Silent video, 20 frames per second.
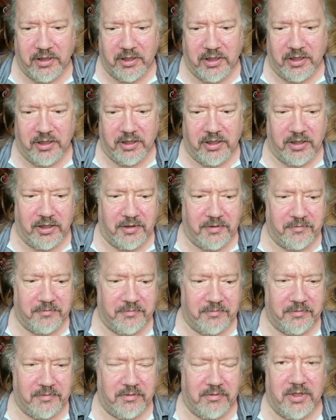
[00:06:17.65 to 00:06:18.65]

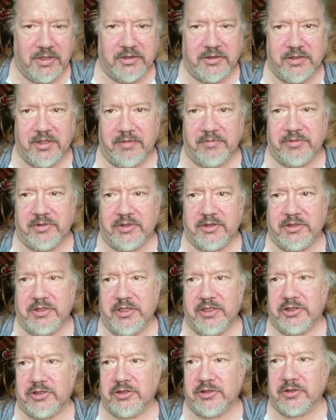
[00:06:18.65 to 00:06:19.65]
um, attempt to
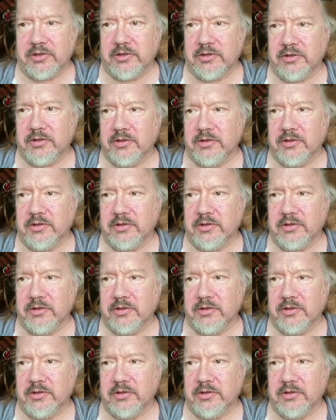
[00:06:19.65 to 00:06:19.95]
teach.